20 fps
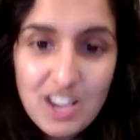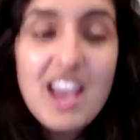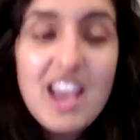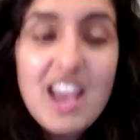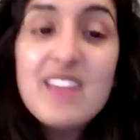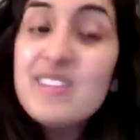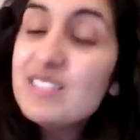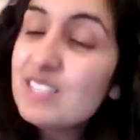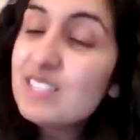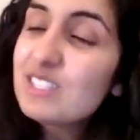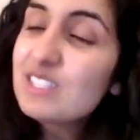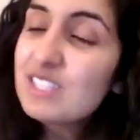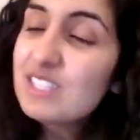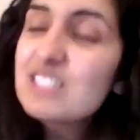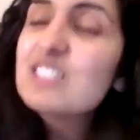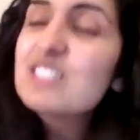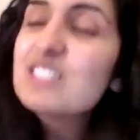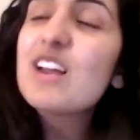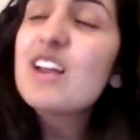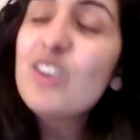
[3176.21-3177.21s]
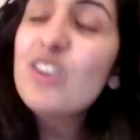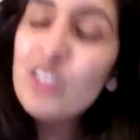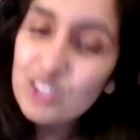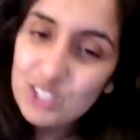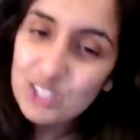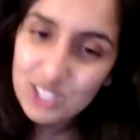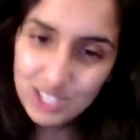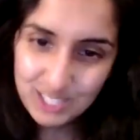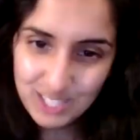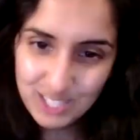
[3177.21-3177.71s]
And there's a
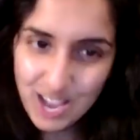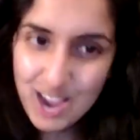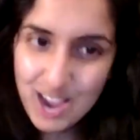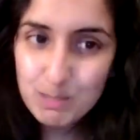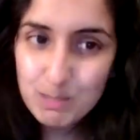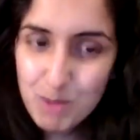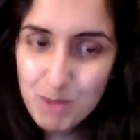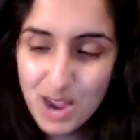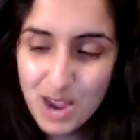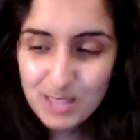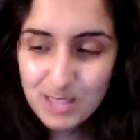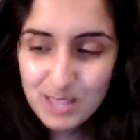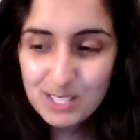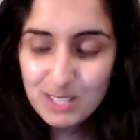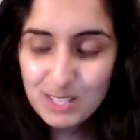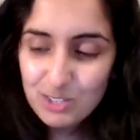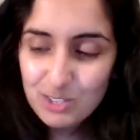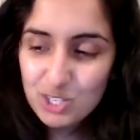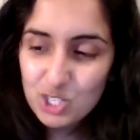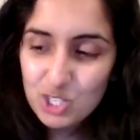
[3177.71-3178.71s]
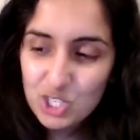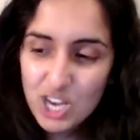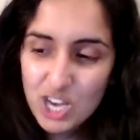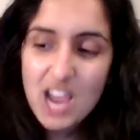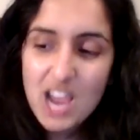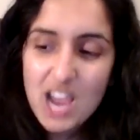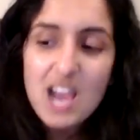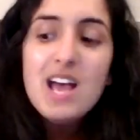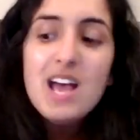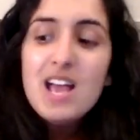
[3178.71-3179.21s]
psychology and a science behind this that I'll just
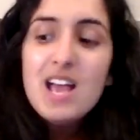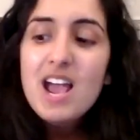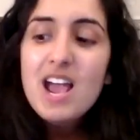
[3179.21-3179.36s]
share.